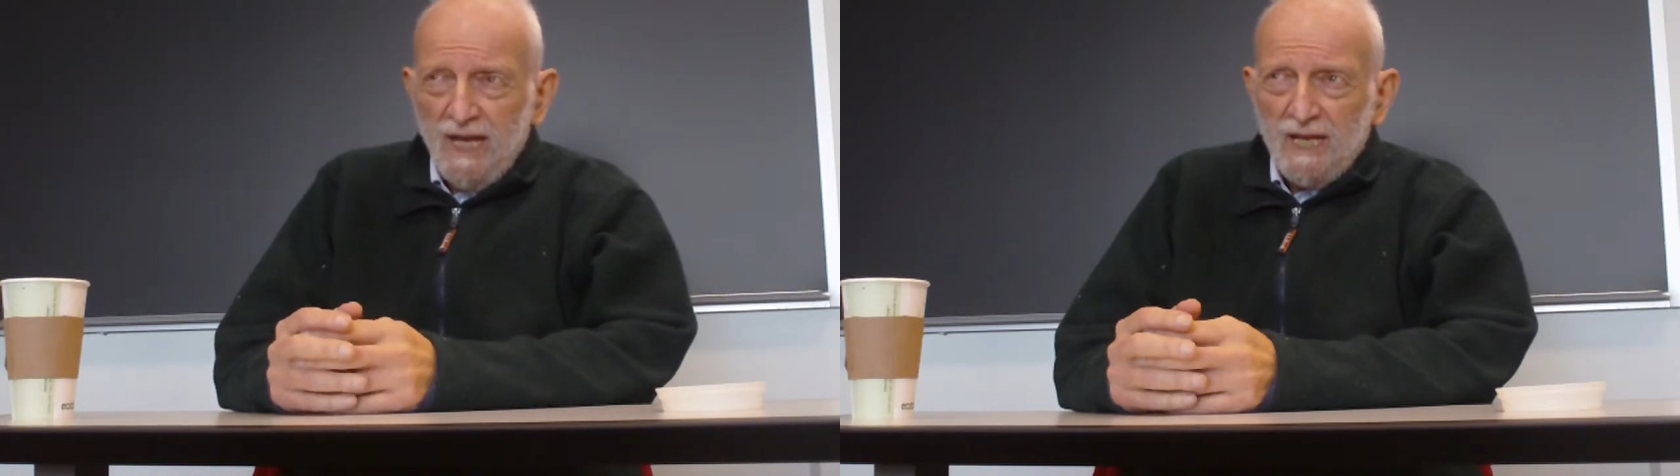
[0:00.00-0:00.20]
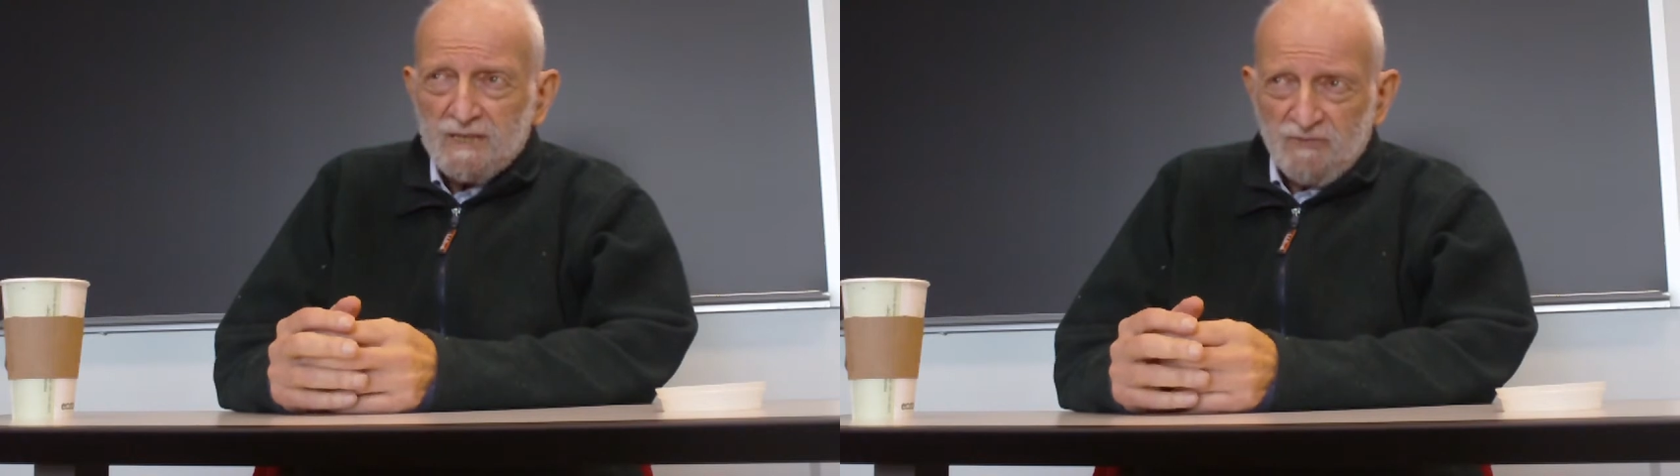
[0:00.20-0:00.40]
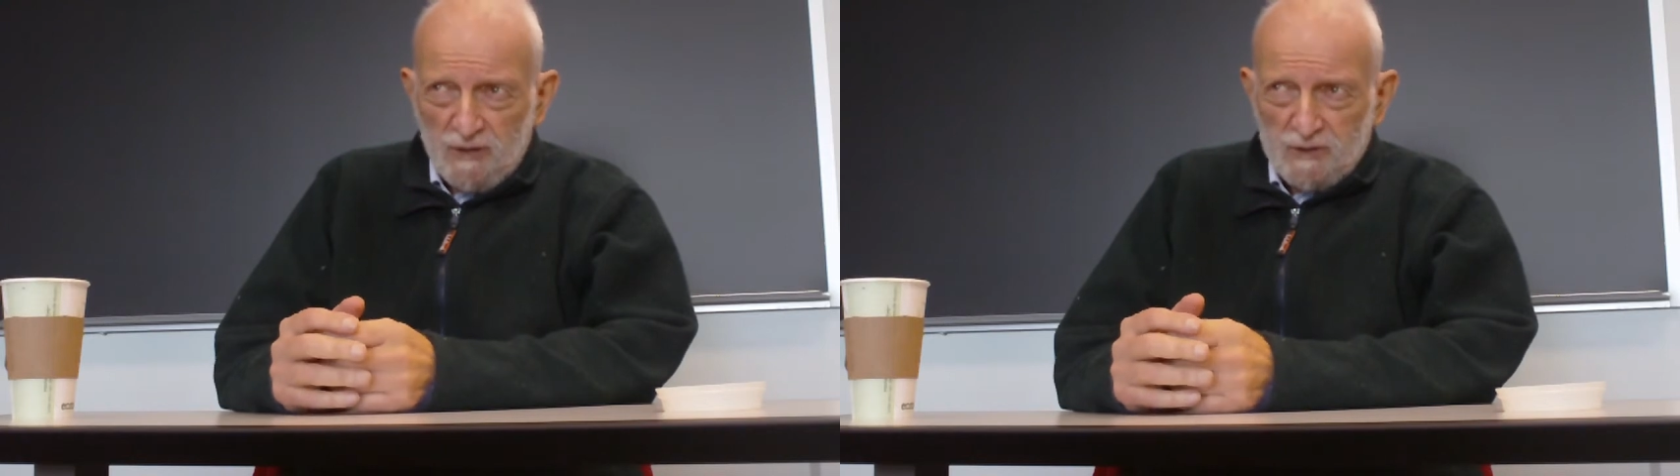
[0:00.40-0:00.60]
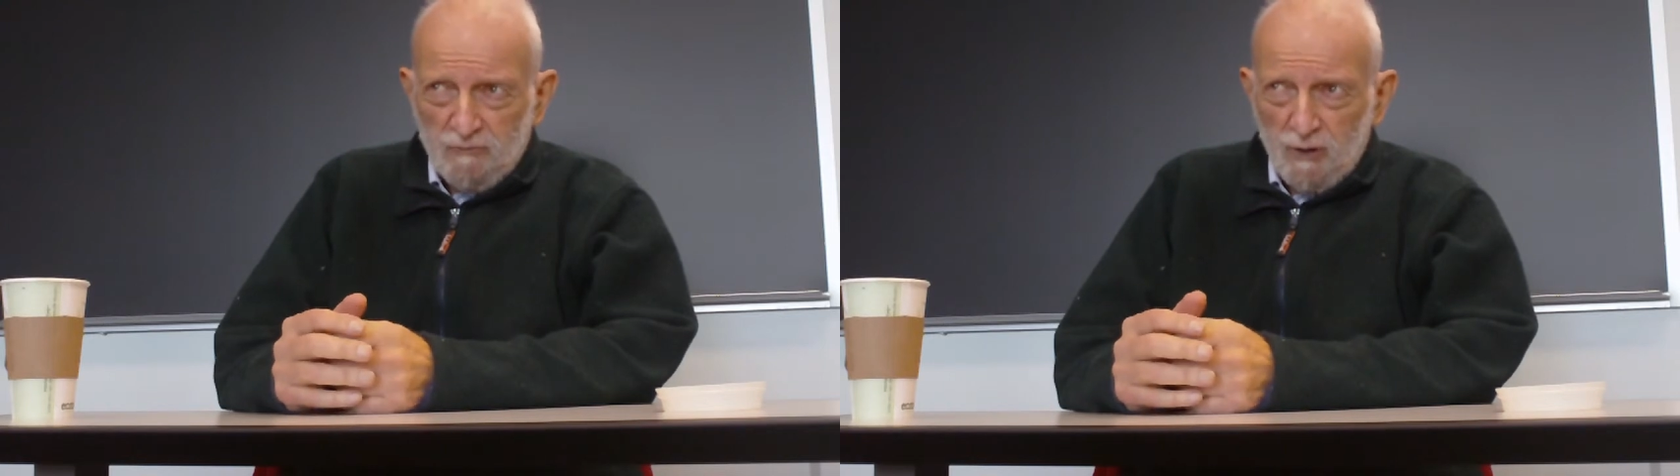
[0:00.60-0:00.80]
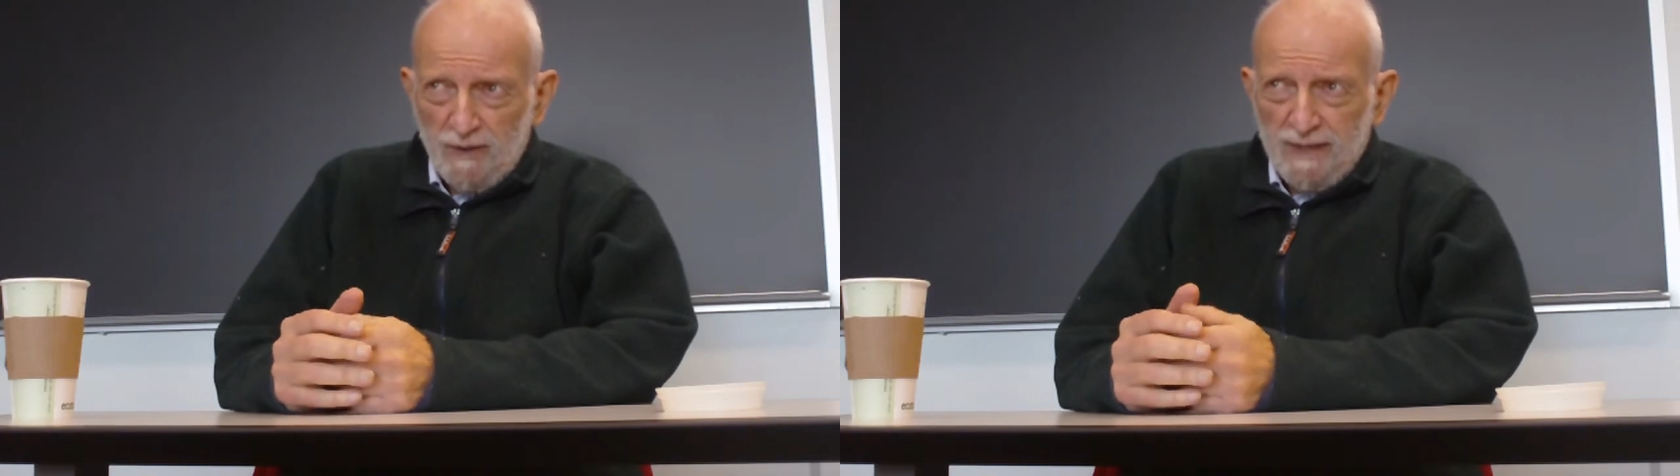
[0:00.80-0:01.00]
is, first of
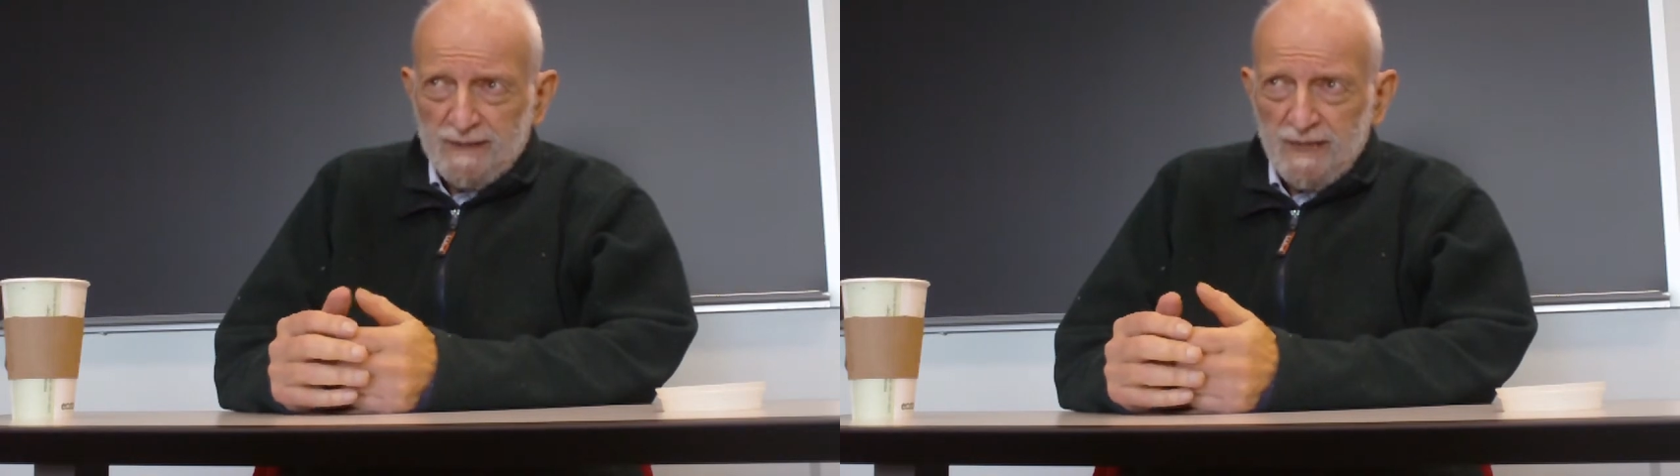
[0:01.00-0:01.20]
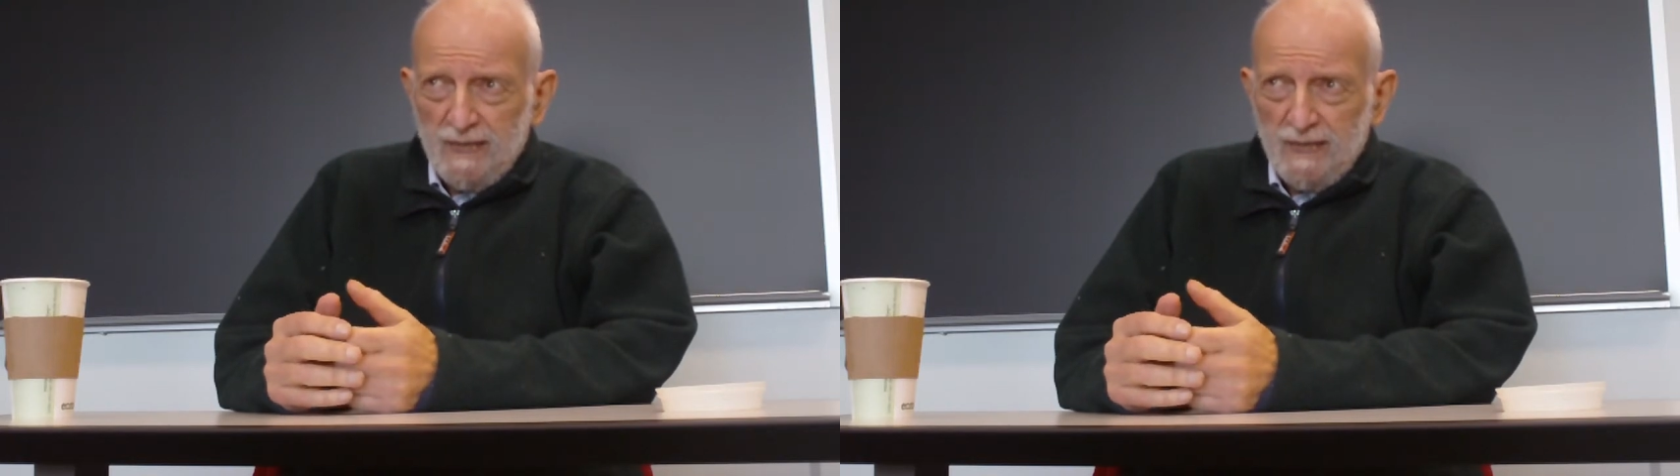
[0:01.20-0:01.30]
all, that